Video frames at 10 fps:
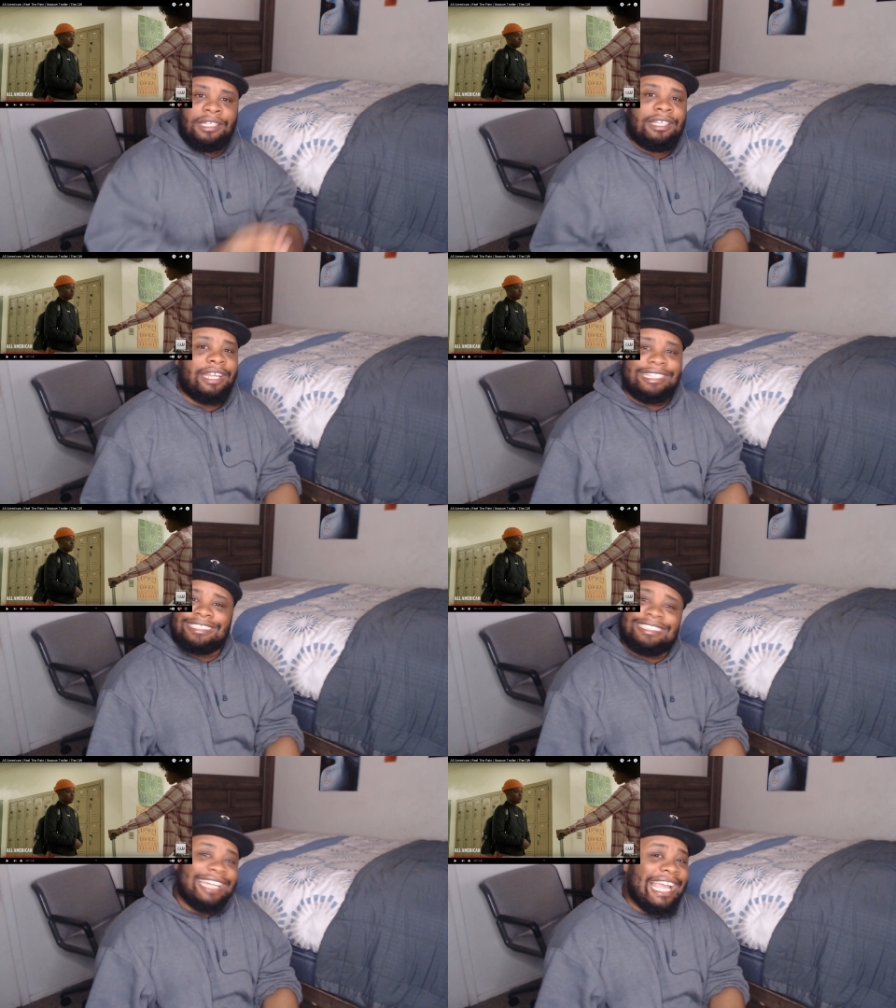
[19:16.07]
like
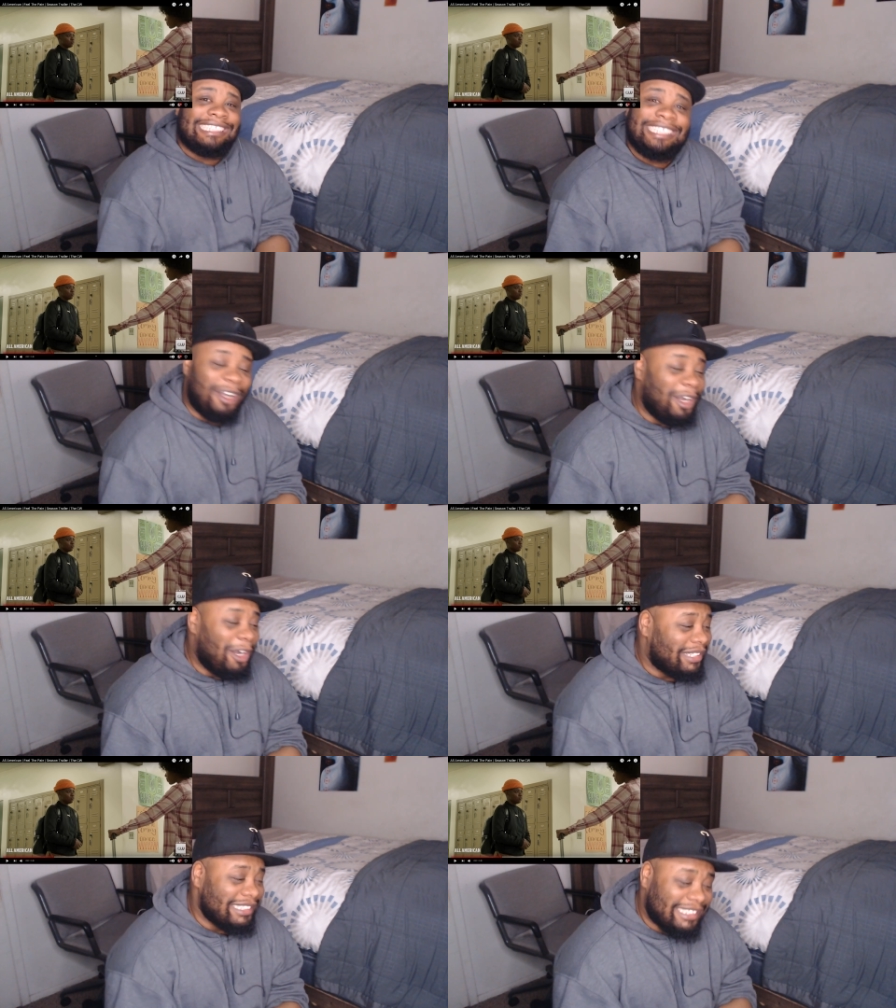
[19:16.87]
just snatch it
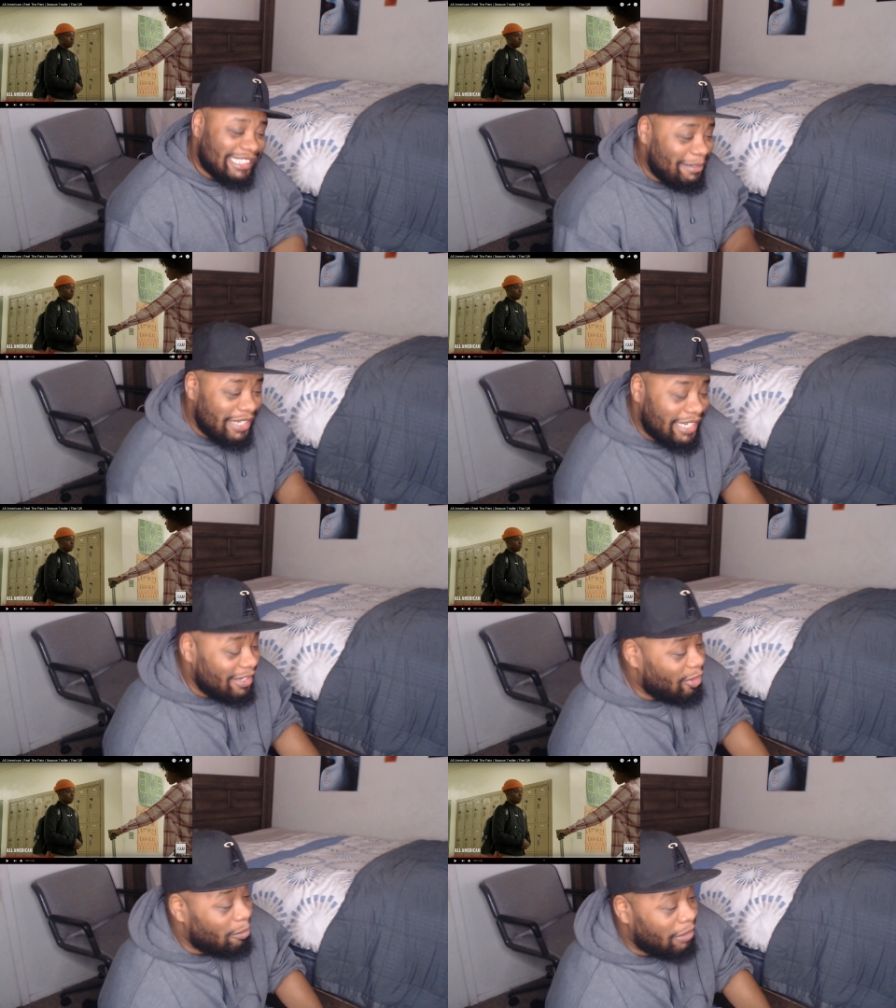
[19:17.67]
off because she be
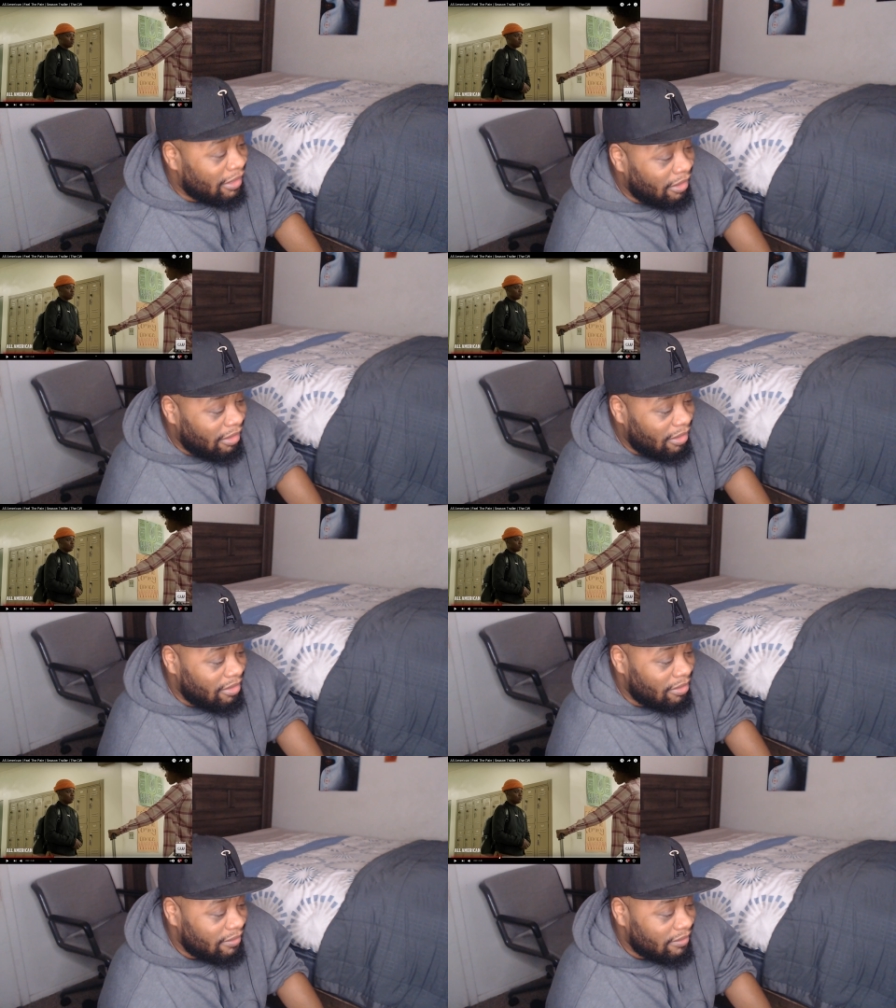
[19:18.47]
getting on my
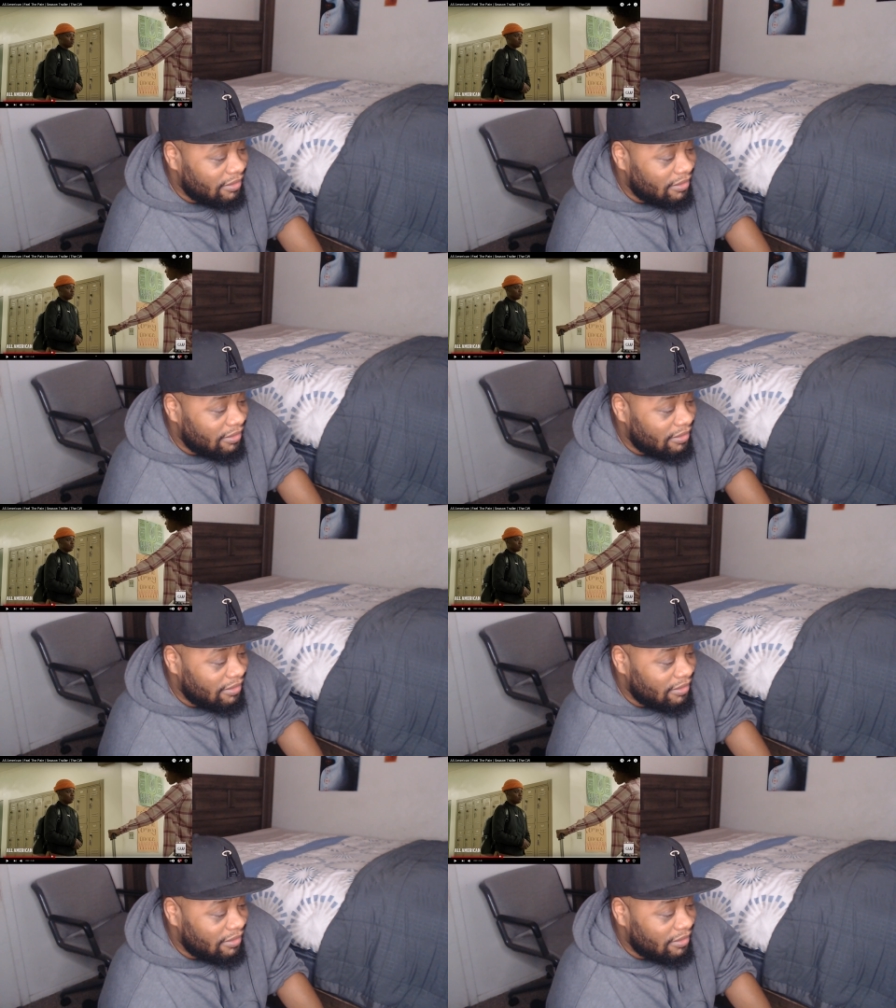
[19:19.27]
nerve.